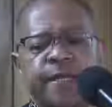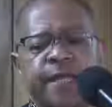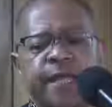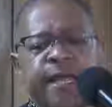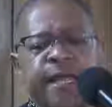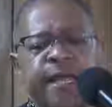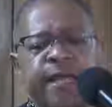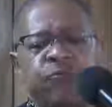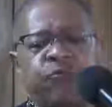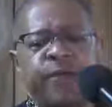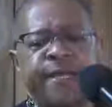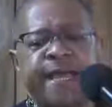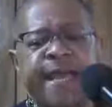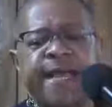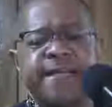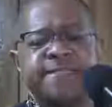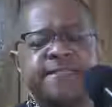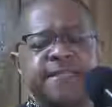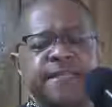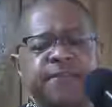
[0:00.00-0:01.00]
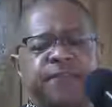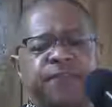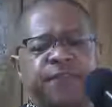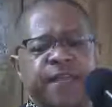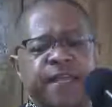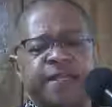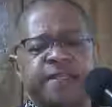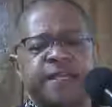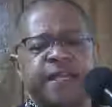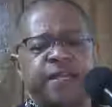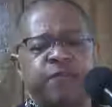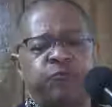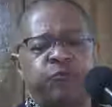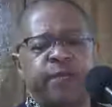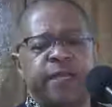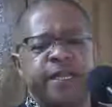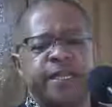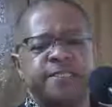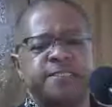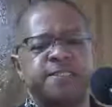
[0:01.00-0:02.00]
And, and we actually think that if
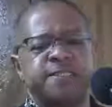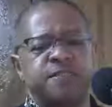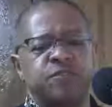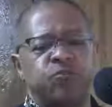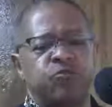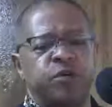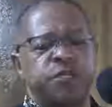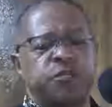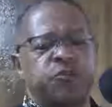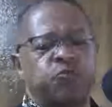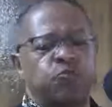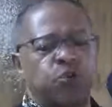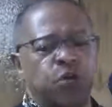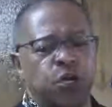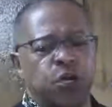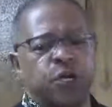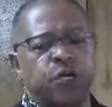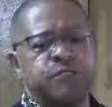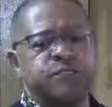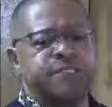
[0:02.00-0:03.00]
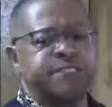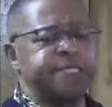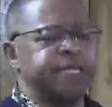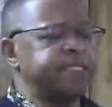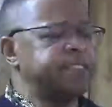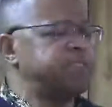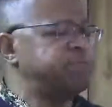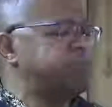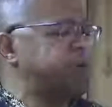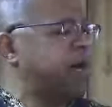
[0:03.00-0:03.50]
we listen to what the world says